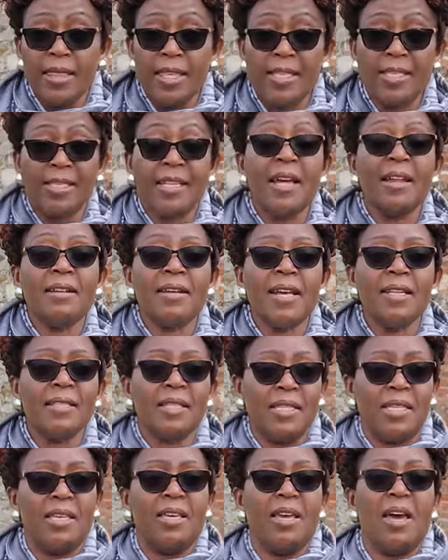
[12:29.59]
The
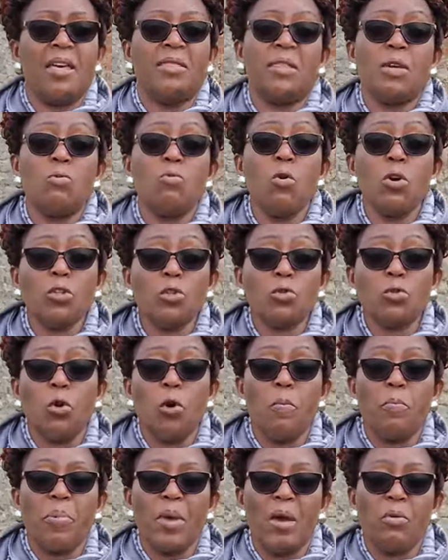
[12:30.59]
standards here, they want to
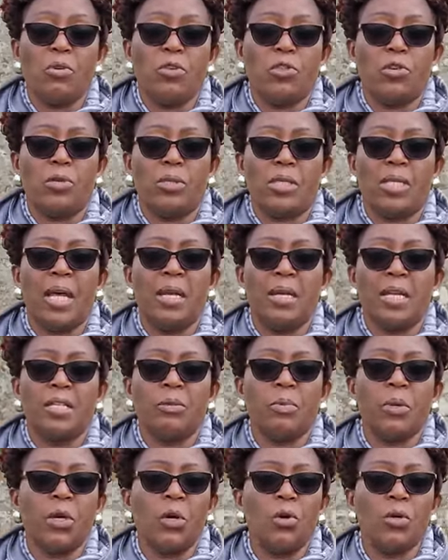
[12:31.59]
compare with your
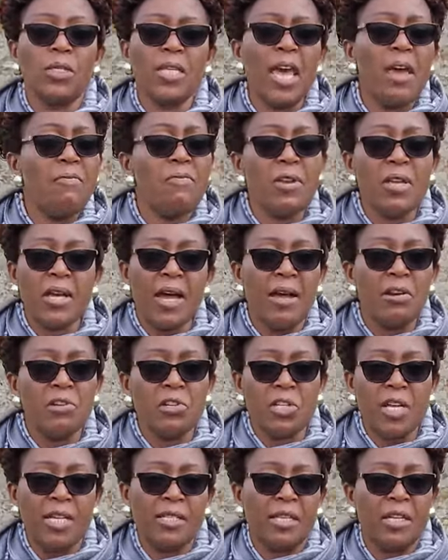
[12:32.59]
standards, because every
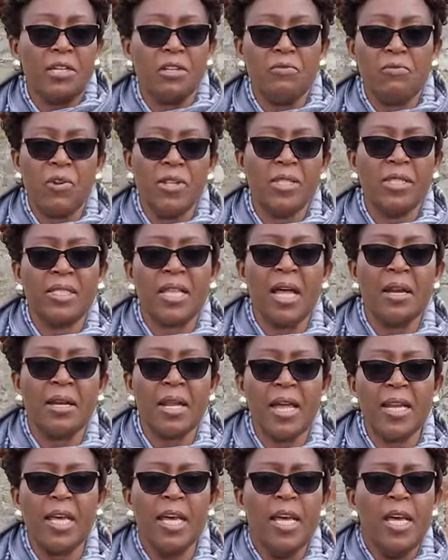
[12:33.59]
country has a different
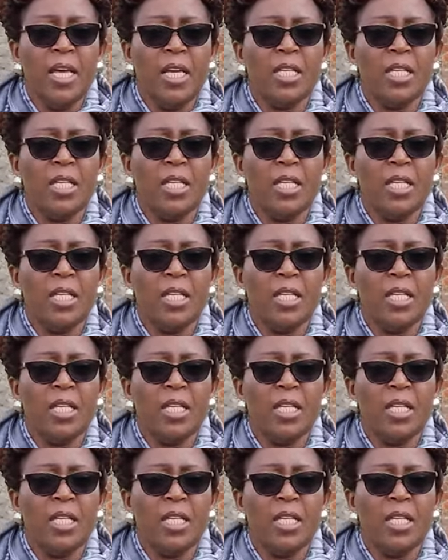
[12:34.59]
standard.